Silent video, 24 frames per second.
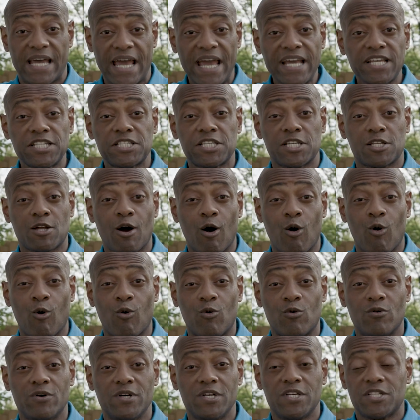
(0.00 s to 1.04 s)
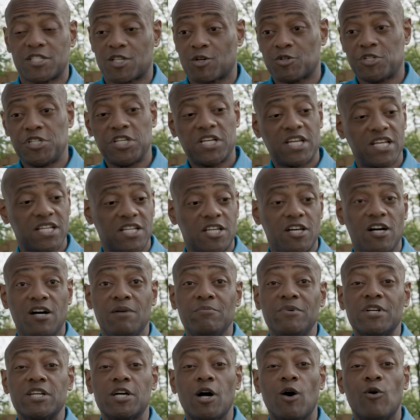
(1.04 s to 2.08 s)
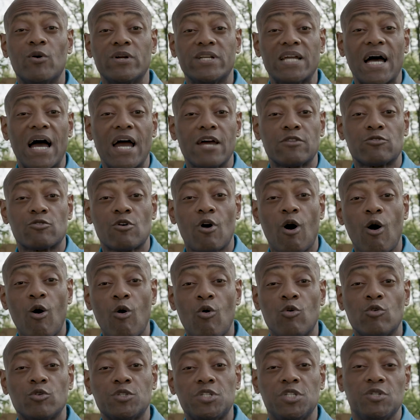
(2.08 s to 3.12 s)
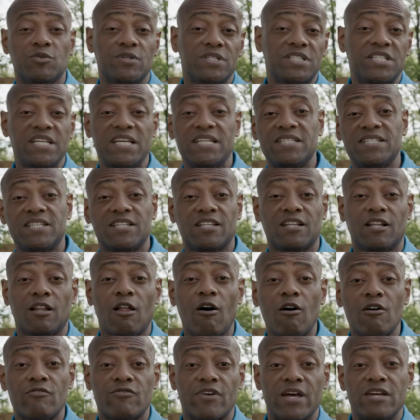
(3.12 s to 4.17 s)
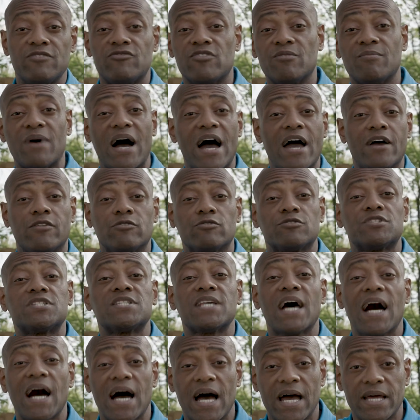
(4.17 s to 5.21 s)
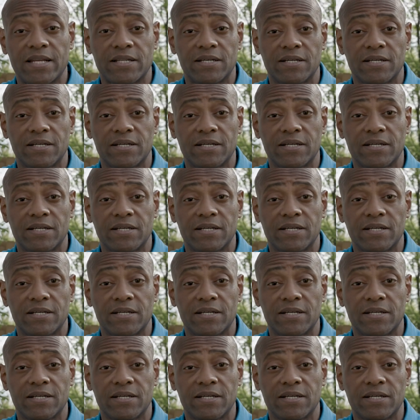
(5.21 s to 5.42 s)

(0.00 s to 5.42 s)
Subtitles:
exit hole. So she can come and go in either hole to attend to the larvae from either side.